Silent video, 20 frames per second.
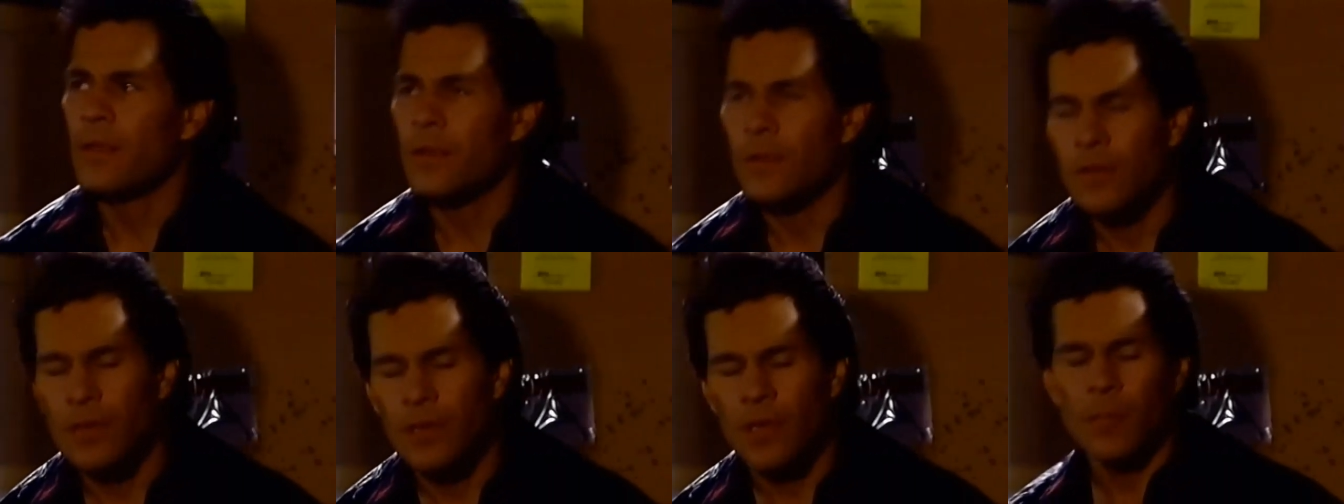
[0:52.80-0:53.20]

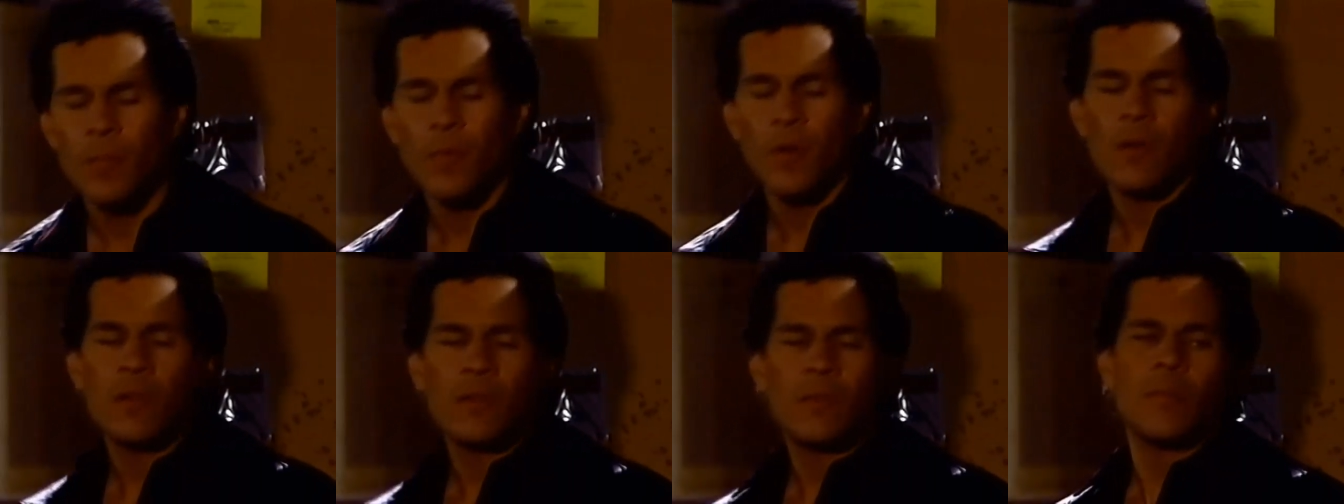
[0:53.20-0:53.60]
You came
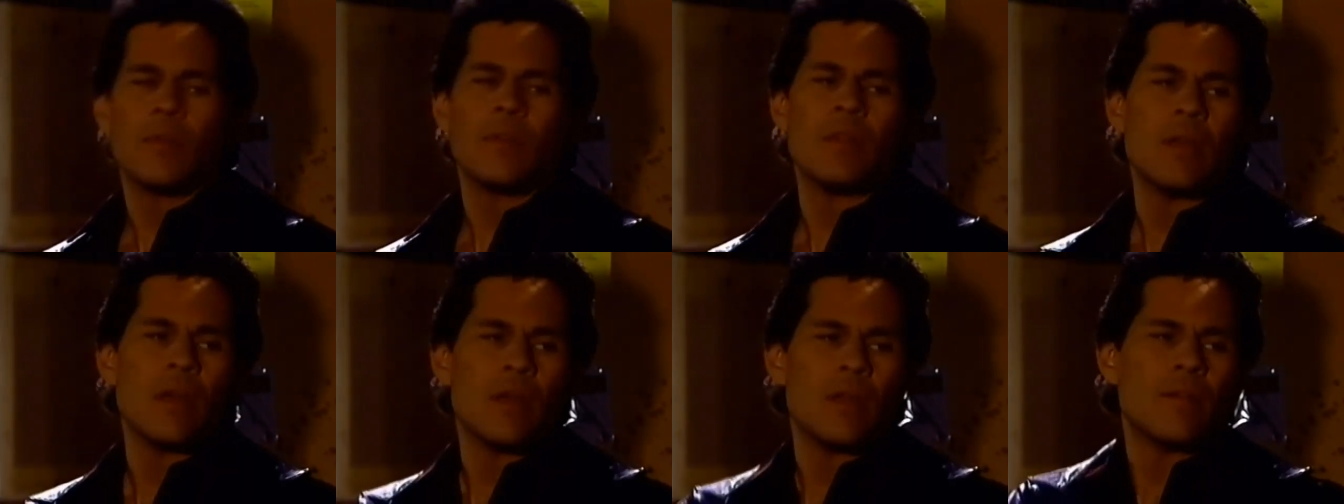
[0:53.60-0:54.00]
all the way
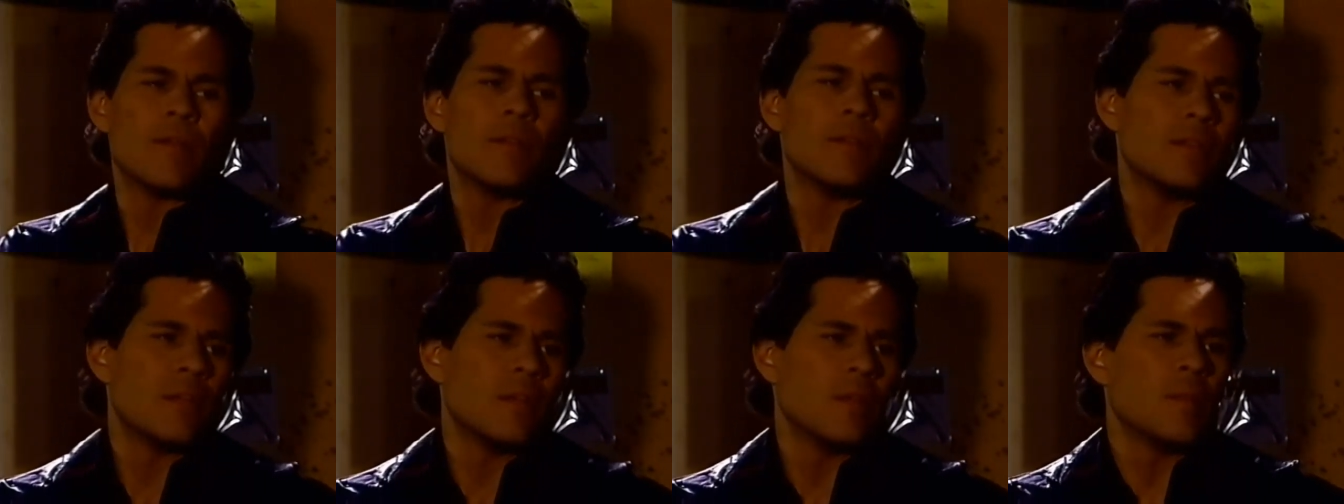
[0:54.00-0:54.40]
down here
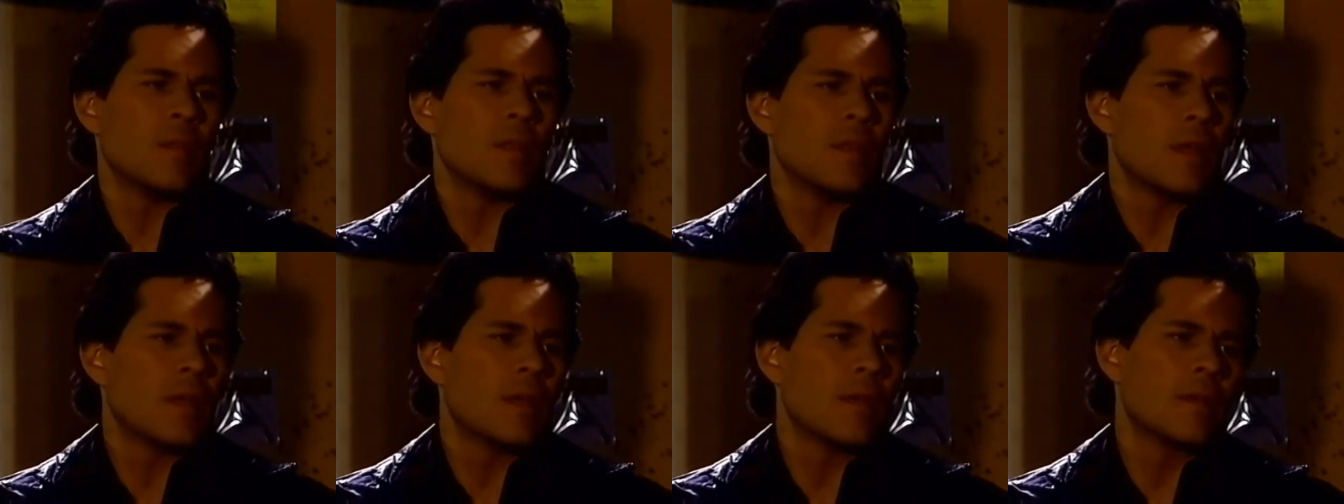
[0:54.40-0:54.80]
to tell me
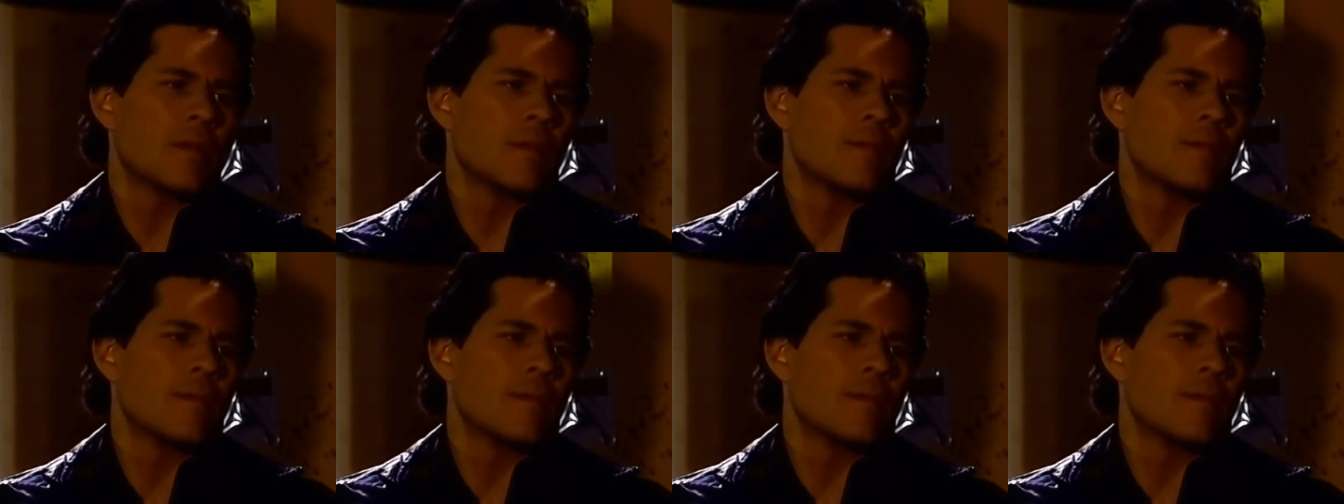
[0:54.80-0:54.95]
that?